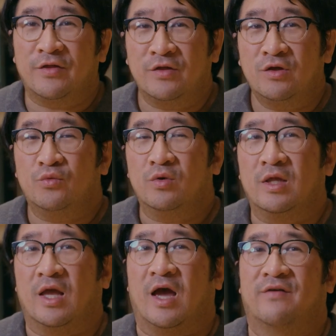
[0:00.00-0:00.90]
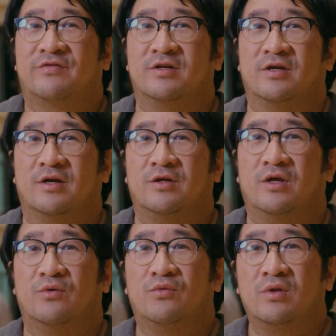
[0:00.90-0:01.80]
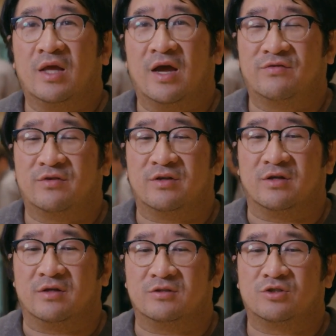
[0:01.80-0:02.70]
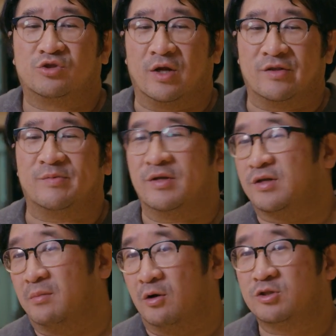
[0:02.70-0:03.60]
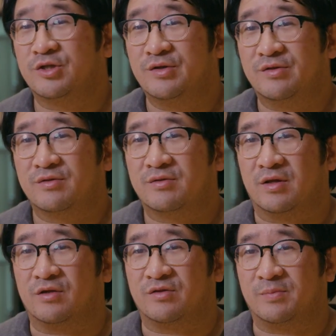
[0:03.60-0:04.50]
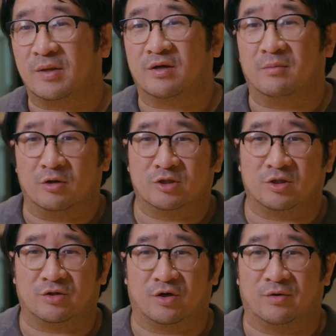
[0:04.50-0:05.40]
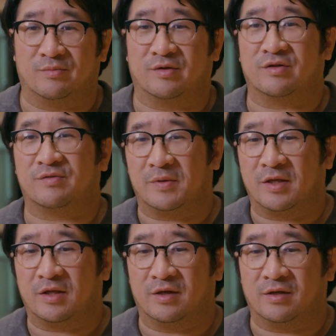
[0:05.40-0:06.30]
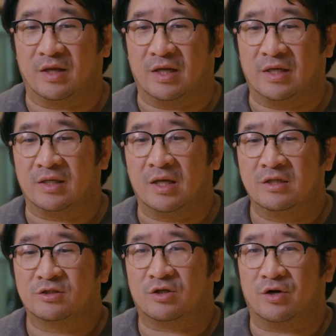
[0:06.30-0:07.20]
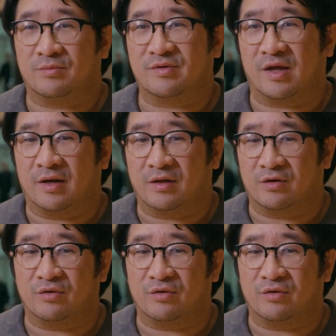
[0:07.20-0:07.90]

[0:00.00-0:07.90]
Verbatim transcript: I think you really have to try to speak in emotions. Like, you speak in emotional terms and to speak in terms that, you